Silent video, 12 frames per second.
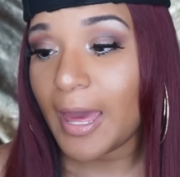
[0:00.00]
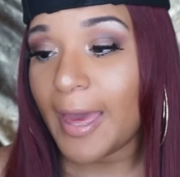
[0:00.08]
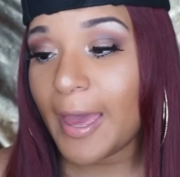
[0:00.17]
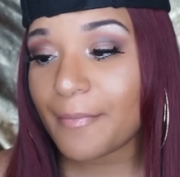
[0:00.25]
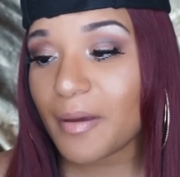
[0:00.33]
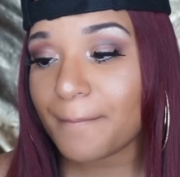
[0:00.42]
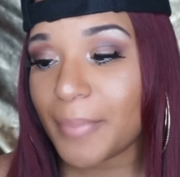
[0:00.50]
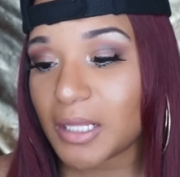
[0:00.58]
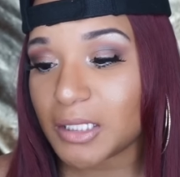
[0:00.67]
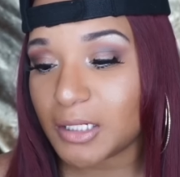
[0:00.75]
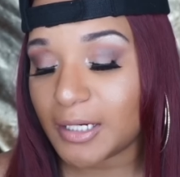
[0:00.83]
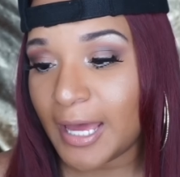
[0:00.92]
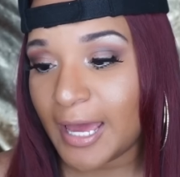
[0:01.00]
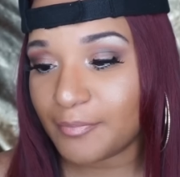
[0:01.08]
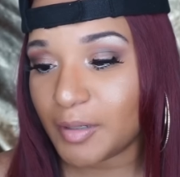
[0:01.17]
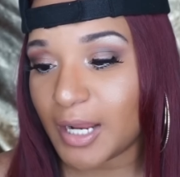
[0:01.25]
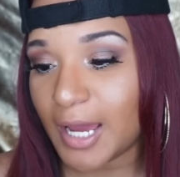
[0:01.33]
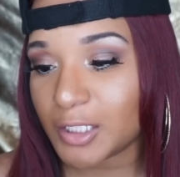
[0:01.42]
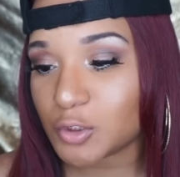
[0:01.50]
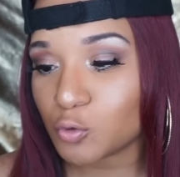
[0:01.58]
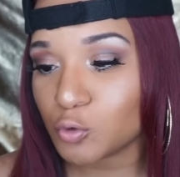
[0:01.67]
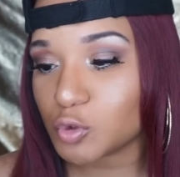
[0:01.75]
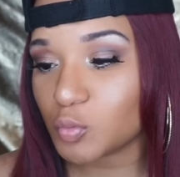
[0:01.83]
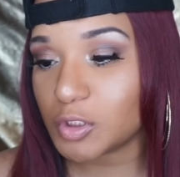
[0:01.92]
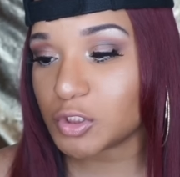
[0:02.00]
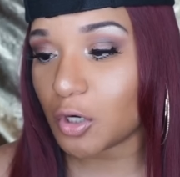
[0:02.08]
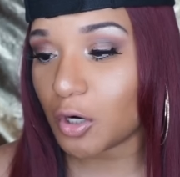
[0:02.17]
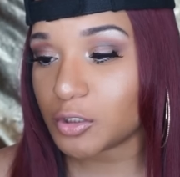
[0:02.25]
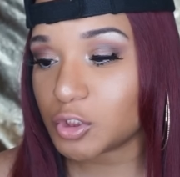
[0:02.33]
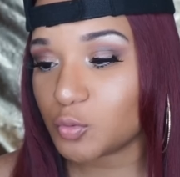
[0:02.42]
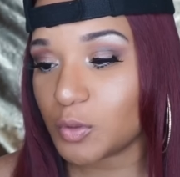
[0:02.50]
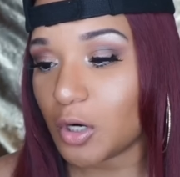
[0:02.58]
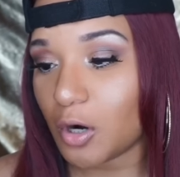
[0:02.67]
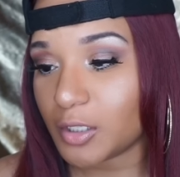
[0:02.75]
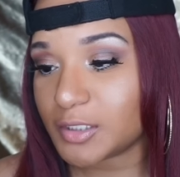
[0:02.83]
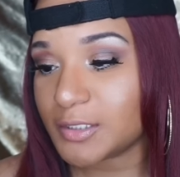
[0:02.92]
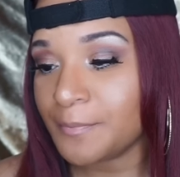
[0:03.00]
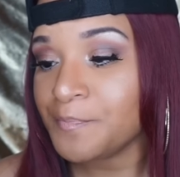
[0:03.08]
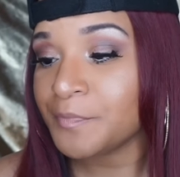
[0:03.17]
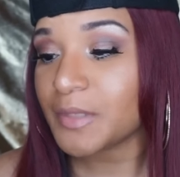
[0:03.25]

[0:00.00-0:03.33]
Him and Bella had been high school sweethearts.